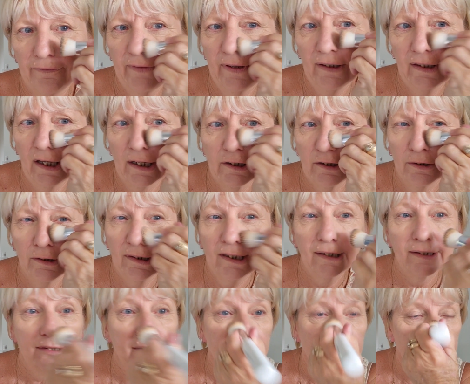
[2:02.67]
feel like you
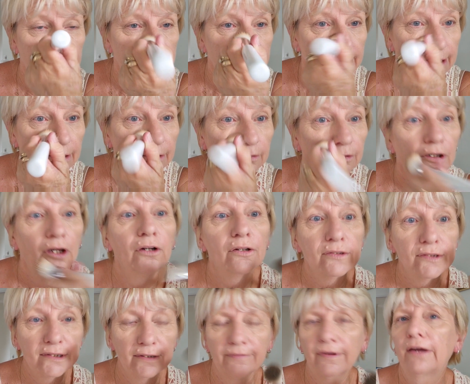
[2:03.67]
need to conceal
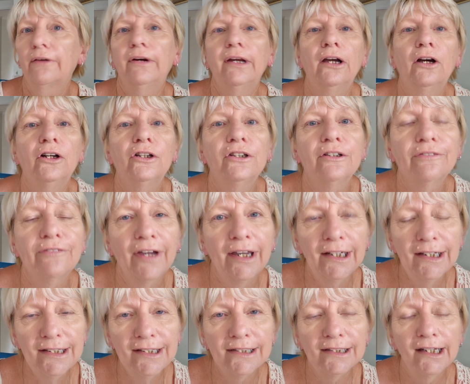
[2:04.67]
lots of area on your
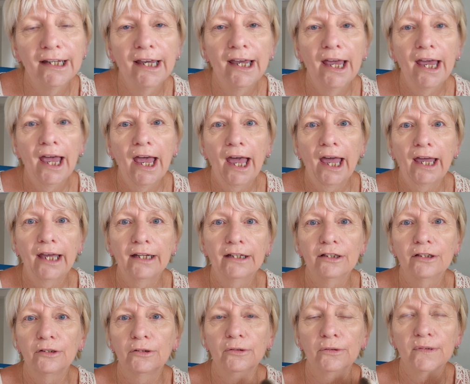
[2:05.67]
face,
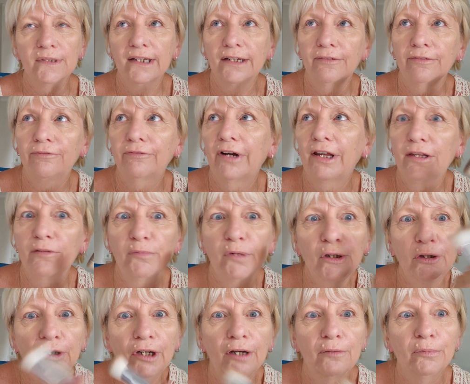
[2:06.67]
and you'll sit in front of the
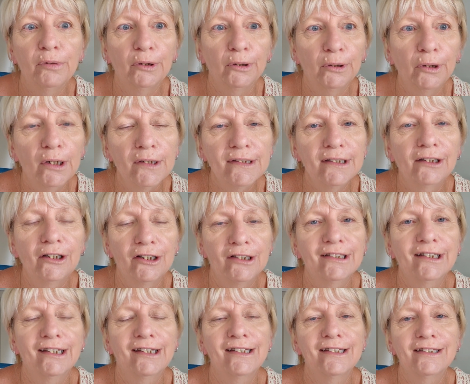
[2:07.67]
mirror and put lots and
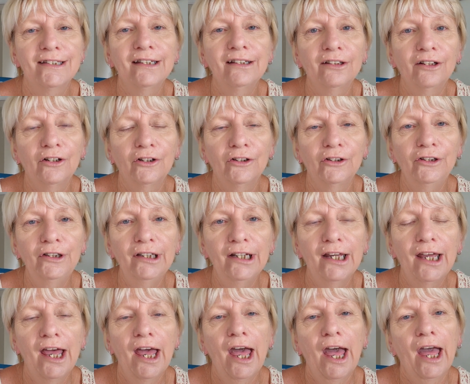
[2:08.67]
lots of concealer on,
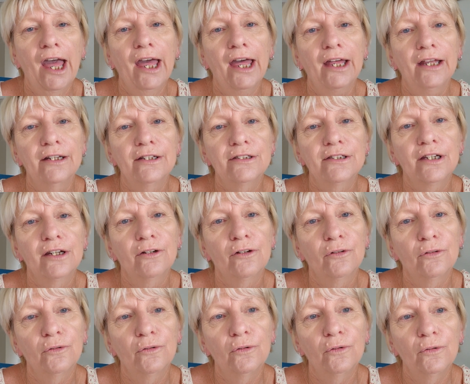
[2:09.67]
and
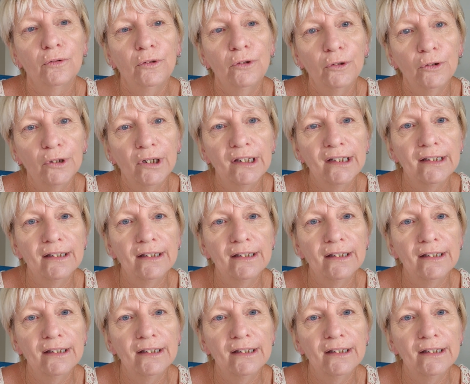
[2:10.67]
your